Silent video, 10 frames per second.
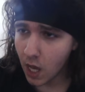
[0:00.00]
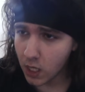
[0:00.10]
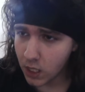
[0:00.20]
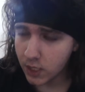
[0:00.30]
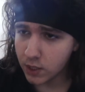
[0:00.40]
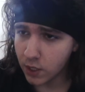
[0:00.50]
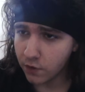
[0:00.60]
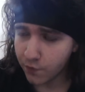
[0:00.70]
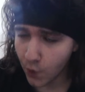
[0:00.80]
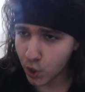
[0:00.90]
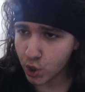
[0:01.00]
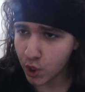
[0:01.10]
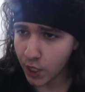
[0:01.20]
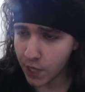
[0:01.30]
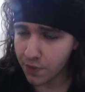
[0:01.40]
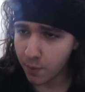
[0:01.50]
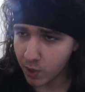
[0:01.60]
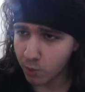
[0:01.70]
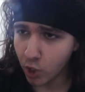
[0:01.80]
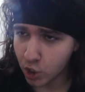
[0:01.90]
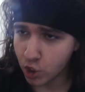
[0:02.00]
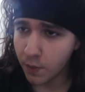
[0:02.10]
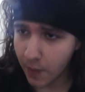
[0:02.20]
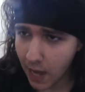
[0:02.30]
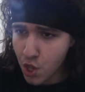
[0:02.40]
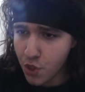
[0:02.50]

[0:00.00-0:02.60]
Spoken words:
listed firstly in the pre-production plan.